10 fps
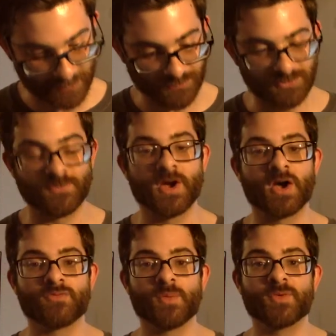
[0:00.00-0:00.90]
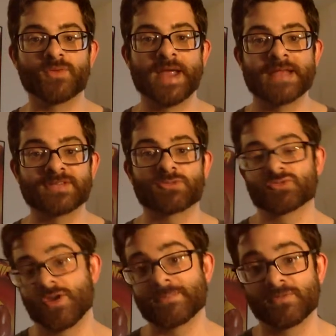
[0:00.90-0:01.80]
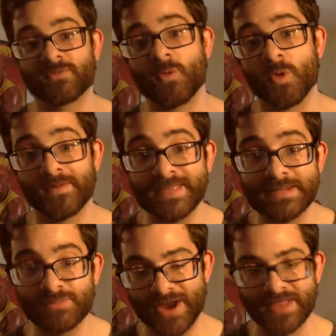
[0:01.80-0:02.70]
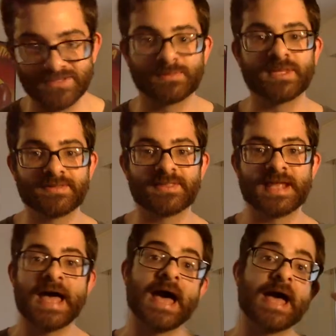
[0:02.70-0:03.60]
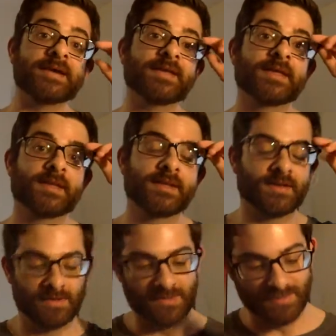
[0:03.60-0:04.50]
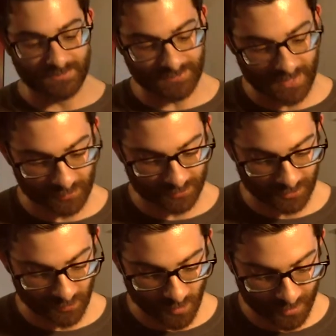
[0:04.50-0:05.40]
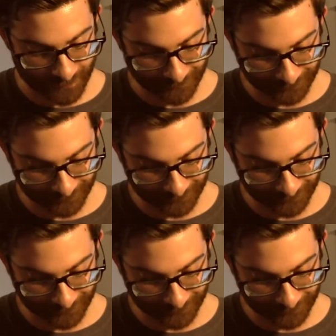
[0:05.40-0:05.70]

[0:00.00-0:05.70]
versus Roman Reigns. That was right before the brand split that they had. So that was a good one.